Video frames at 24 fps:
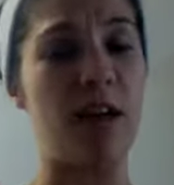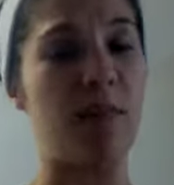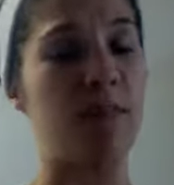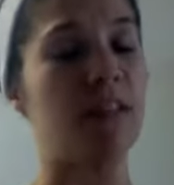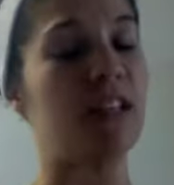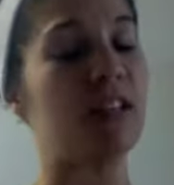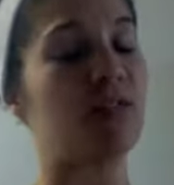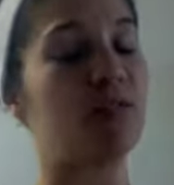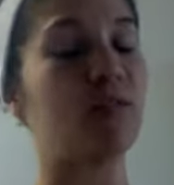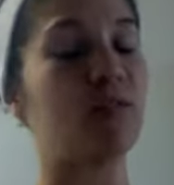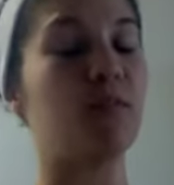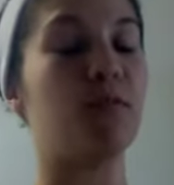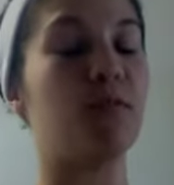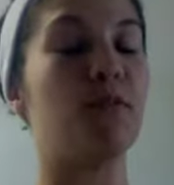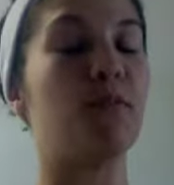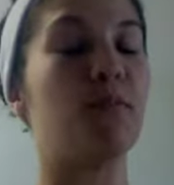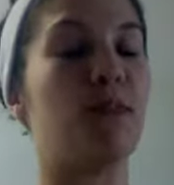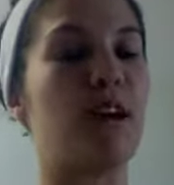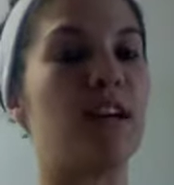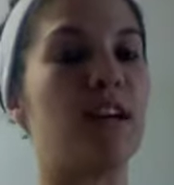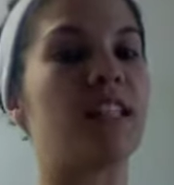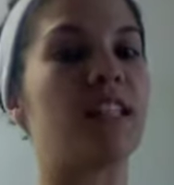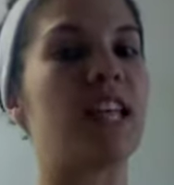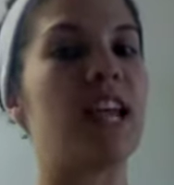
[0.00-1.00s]
but these were for
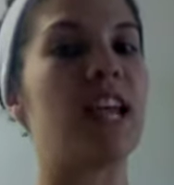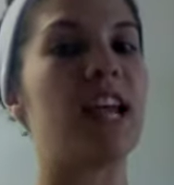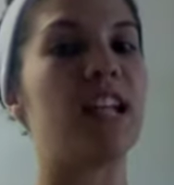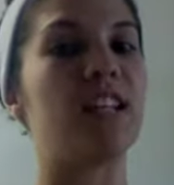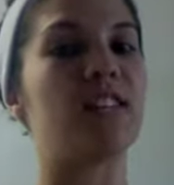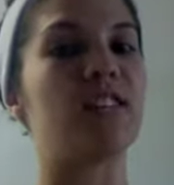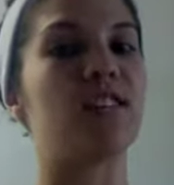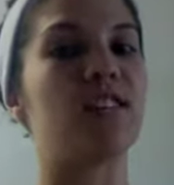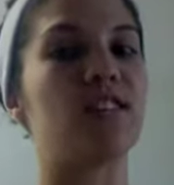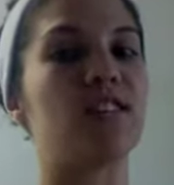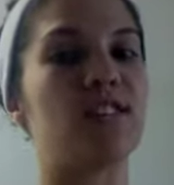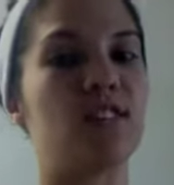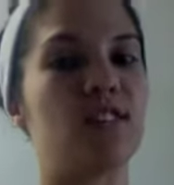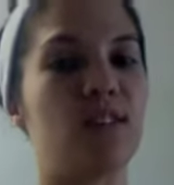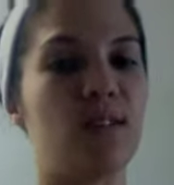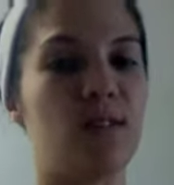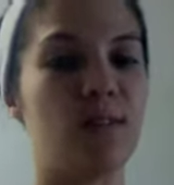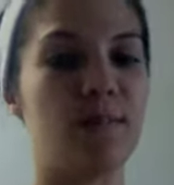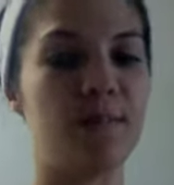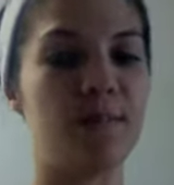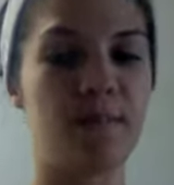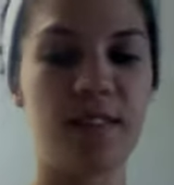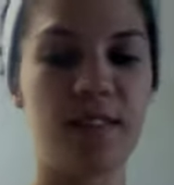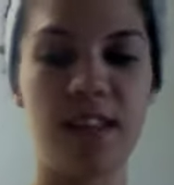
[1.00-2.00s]
breast cancer, so
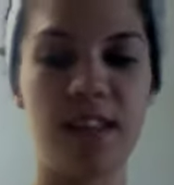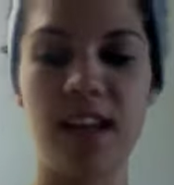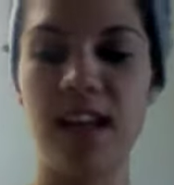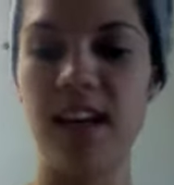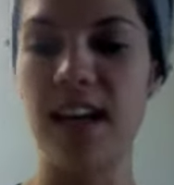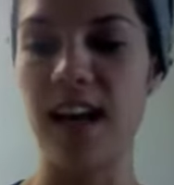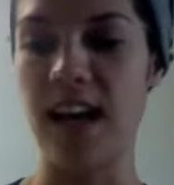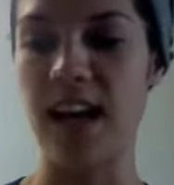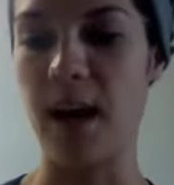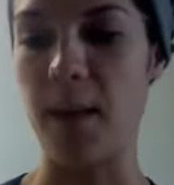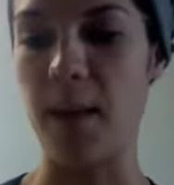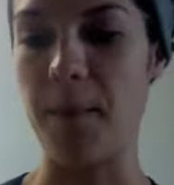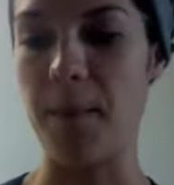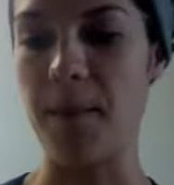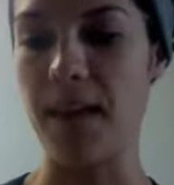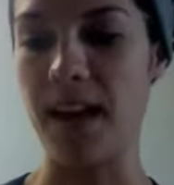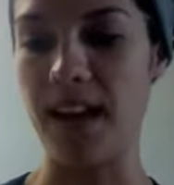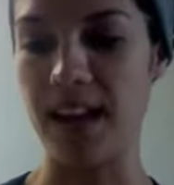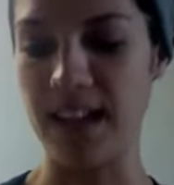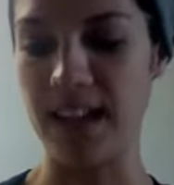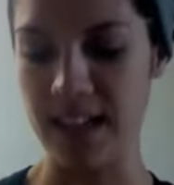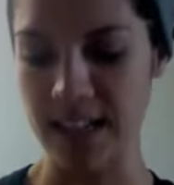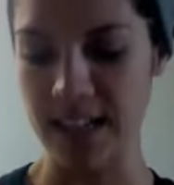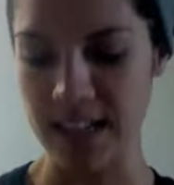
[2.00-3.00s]
I got
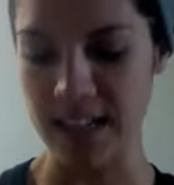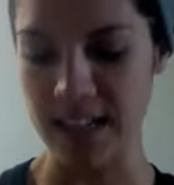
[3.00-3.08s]
pink.